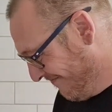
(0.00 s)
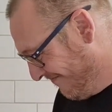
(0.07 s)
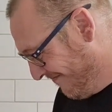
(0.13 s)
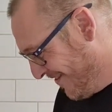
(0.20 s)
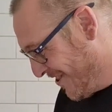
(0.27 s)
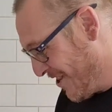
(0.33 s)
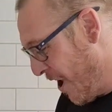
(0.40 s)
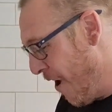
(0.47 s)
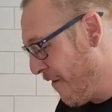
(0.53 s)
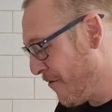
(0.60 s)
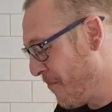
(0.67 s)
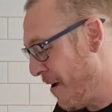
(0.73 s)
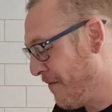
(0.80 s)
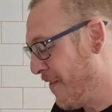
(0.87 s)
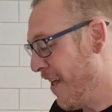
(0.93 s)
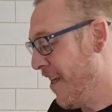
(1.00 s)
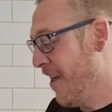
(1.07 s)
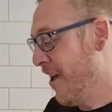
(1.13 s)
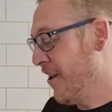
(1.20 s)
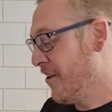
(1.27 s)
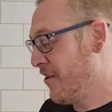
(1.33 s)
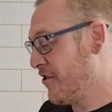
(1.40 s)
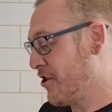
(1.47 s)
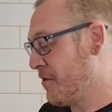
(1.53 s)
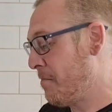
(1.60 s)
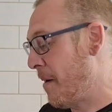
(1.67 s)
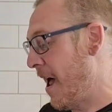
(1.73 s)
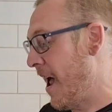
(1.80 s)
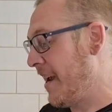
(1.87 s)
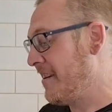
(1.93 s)
served with
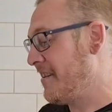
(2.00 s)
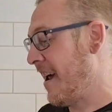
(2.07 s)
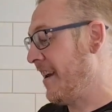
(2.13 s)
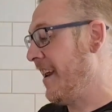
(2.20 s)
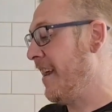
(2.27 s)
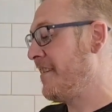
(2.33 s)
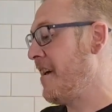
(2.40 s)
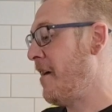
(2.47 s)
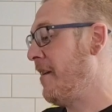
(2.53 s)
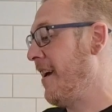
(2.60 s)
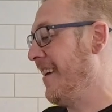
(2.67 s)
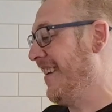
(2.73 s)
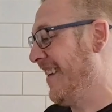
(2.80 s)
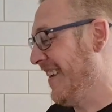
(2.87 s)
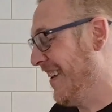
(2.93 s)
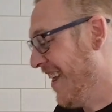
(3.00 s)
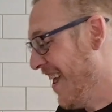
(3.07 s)
spiced, I, think I,